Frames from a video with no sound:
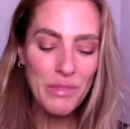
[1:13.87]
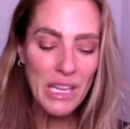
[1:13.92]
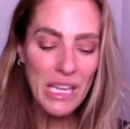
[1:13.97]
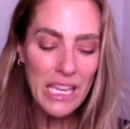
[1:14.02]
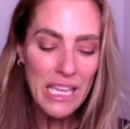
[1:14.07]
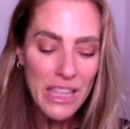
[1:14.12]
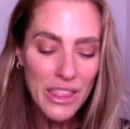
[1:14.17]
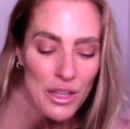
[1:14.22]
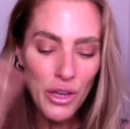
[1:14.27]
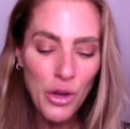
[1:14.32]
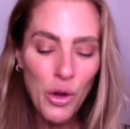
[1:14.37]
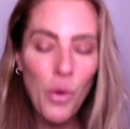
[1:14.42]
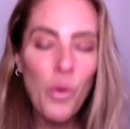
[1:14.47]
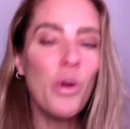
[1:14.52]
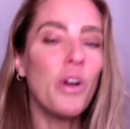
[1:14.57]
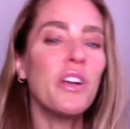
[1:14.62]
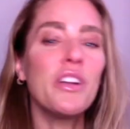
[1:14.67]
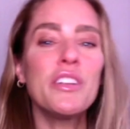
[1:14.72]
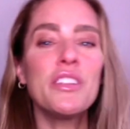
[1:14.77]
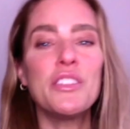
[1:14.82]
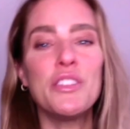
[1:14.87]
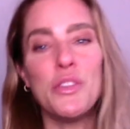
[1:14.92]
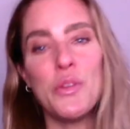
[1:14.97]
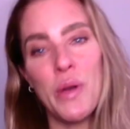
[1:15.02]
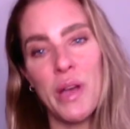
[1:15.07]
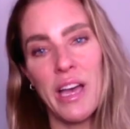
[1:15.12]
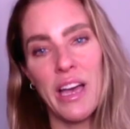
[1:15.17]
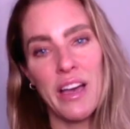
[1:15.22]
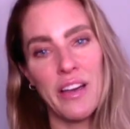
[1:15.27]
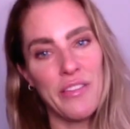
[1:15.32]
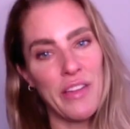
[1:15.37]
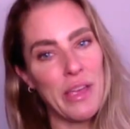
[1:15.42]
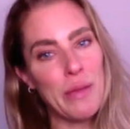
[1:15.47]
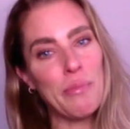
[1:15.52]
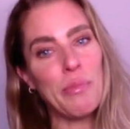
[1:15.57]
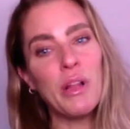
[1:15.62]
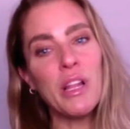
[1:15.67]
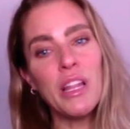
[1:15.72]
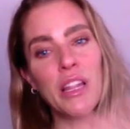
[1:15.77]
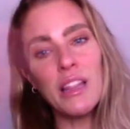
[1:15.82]
In the course, you have a
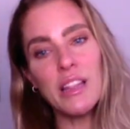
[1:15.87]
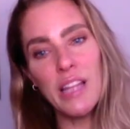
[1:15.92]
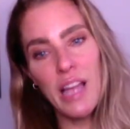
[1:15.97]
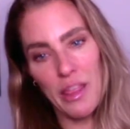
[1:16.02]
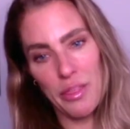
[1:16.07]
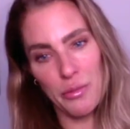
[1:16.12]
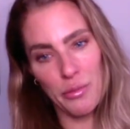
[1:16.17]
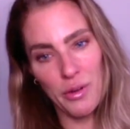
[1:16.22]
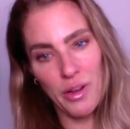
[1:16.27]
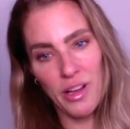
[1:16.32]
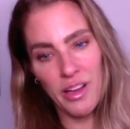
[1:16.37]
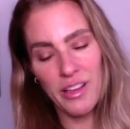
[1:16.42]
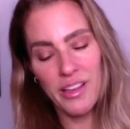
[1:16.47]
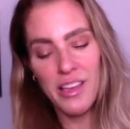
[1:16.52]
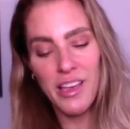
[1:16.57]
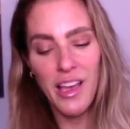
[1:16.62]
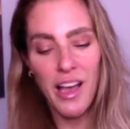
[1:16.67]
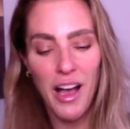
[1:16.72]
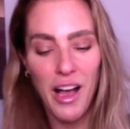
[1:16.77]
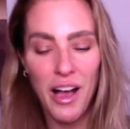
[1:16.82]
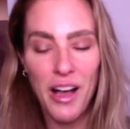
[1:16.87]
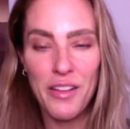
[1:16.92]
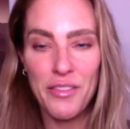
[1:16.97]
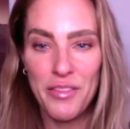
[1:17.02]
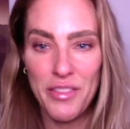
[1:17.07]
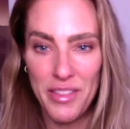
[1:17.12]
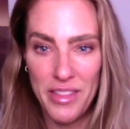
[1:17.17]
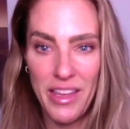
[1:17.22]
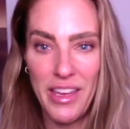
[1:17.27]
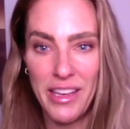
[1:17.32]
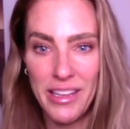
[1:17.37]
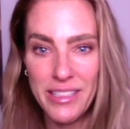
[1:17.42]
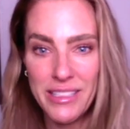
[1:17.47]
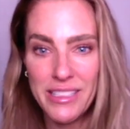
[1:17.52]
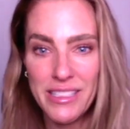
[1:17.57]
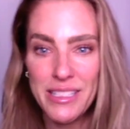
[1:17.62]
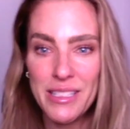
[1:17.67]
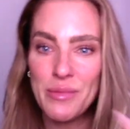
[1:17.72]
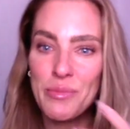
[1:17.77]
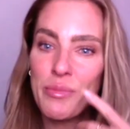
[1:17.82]
plethora of
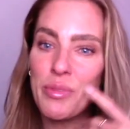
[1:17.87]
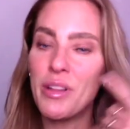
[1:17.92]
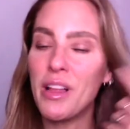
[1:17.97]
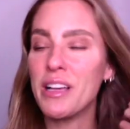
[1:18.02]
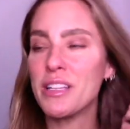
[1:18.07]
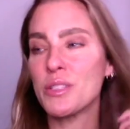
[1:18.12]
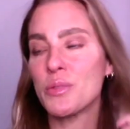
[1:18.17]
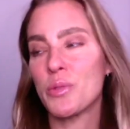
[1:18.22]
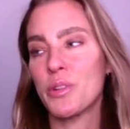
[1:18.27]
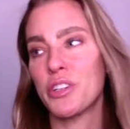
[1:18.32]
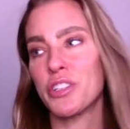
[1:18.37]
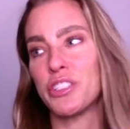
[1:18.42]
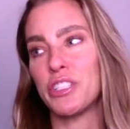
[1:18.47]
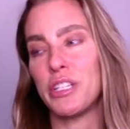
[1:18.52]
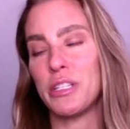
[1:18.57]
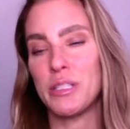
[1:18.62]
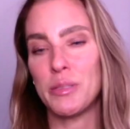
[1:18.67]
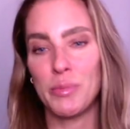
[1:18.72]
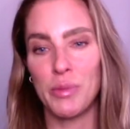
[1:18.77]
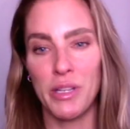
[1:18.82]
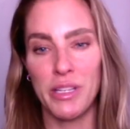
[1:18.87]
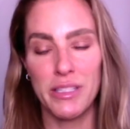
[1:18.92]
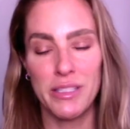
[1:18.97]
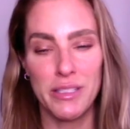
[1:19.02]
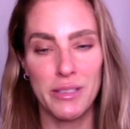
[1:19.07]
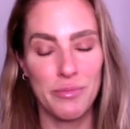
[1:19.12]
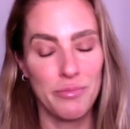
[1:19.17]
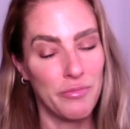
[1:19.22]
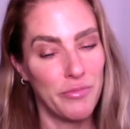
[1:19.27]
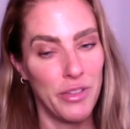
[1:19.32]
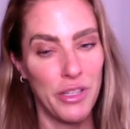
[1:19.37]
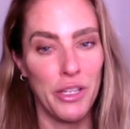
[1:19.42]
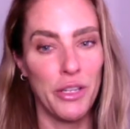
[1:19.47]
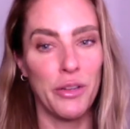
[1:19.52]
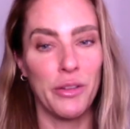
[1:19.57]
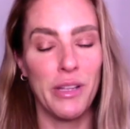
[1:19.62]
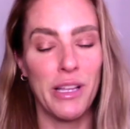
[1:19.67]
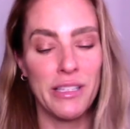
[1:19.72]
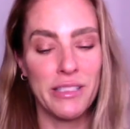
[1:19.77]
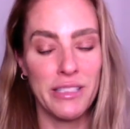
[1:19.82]
this, plus worksheets, plus
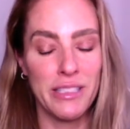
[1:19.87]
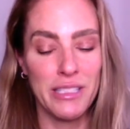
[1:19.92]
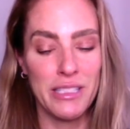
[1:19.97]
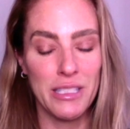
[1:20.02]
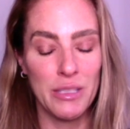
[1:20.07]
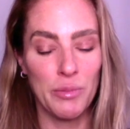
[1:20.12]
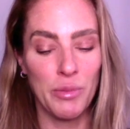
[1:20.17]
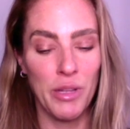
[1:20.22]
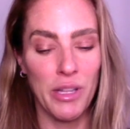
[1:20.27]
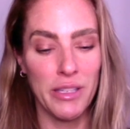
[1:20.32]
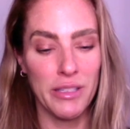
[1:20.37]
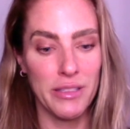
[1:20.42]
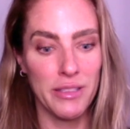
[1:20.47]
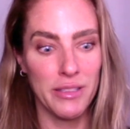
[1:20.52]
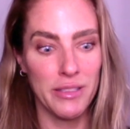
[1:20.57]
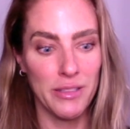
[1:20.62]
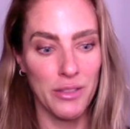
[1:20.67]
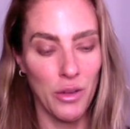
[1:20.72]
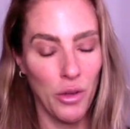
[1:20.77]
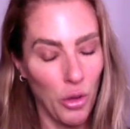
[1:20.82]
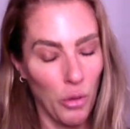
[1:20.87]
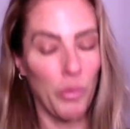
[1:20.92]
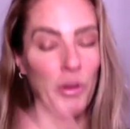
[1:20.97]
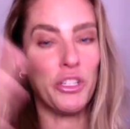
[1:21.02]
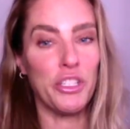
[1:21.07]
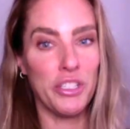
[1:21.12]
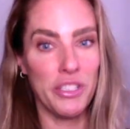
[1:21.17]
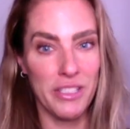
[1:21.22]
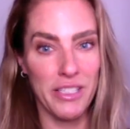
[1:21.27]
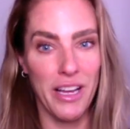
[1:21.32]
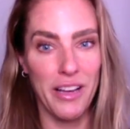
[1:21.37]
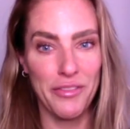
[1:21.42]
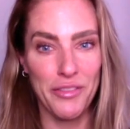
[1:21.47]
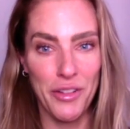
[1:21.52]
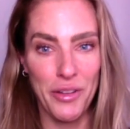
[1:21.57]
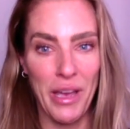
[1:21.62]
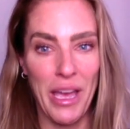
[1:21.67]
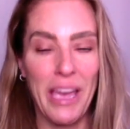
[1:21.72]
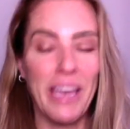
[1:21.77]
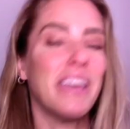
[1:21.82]
video lessons, plus a whole bunch of stuff,
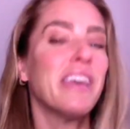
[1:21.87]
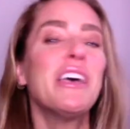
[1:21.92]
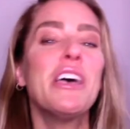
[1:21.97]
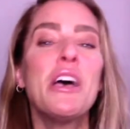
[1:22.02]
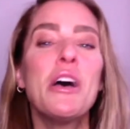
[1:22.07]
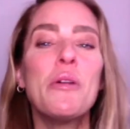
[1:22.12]
okay?